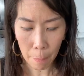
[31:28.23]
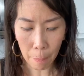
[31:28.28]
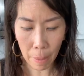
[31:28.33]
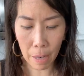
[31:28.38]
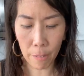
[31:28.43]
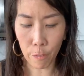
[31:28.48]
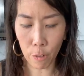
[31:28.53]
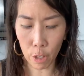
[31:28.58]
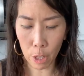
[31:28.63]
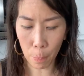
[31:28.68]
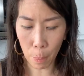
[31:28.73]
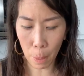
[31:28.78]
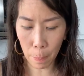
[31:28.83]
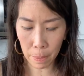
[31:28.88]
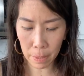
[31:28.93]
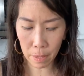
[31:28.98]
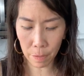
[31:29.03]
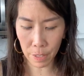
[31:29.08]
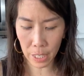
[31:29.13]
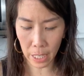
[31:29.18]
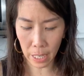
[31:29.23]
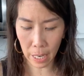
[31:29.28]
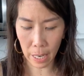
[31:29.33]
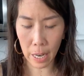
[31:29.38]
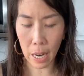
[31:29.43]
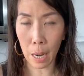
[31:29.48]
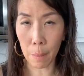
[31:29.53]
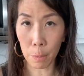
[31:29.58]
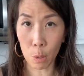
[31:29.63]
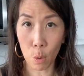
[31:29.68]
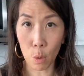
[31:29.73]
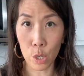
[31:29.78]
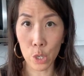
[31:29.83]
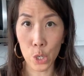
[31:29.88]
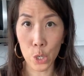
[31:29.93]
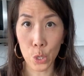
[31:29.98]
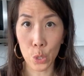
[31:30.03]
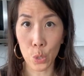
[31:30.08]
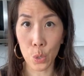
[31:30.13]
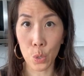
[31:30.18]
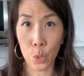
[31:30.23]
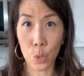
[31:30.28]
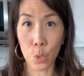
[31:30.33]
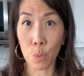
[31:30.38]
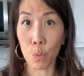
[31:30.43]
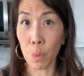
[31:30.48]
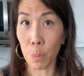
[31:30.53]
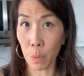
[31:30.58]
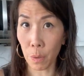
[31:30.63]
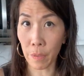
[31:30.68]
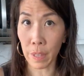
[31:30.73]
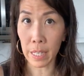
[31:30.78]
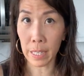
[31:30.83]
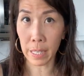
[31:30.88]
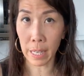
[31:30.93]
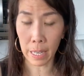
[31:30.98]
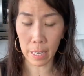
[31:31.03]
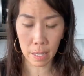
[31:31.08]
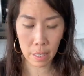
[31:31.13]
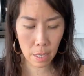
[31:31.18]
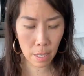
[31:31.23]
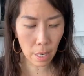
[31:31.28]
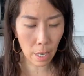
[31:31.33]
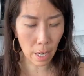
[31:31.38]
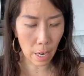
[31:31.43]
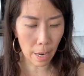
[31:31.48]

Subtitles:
But for the purpose of today, I'm going to remove the skin.